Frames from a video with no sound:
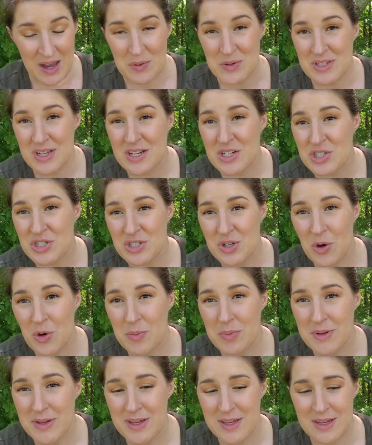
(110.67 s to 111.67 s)
was actually
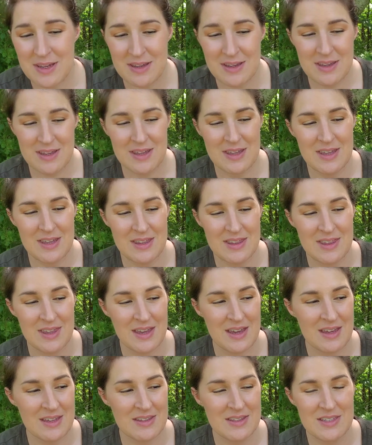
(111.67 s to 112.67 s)
hoping
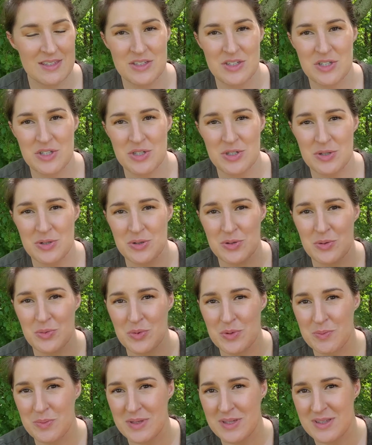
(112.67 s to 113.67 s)
that these two
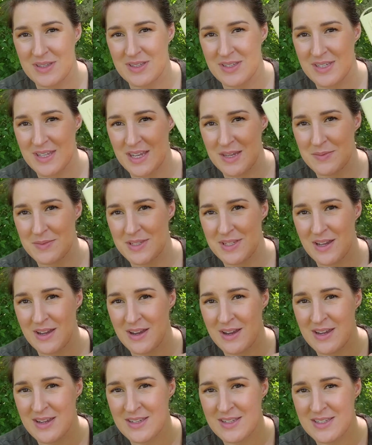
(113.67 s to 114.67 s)
would be the same
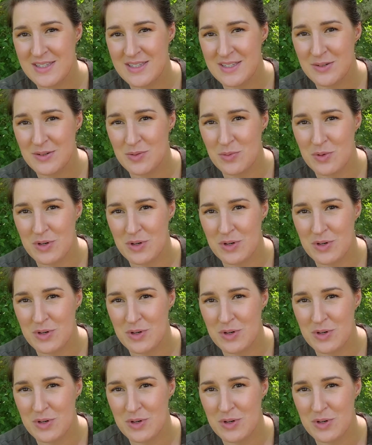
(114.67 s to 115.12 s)
size.